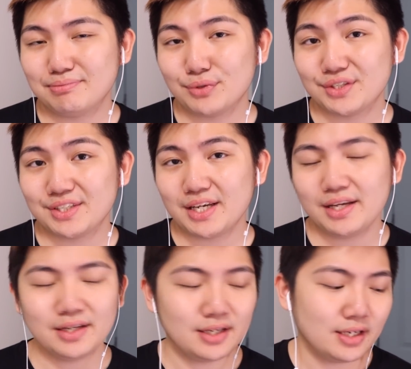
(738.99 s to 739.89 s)
per
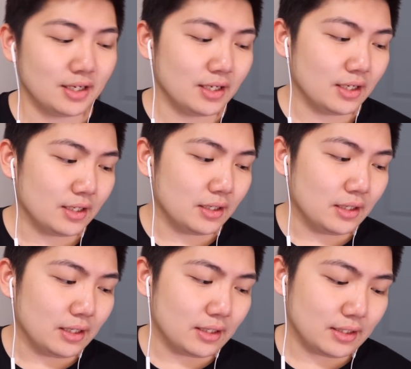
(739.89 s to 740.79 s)
se.
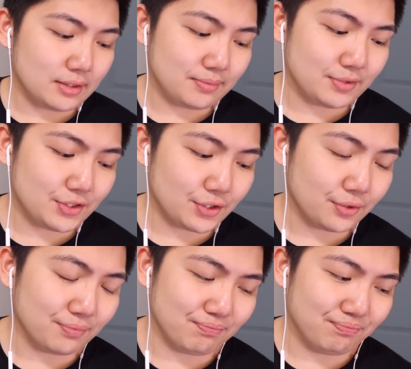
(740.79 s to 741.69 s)
So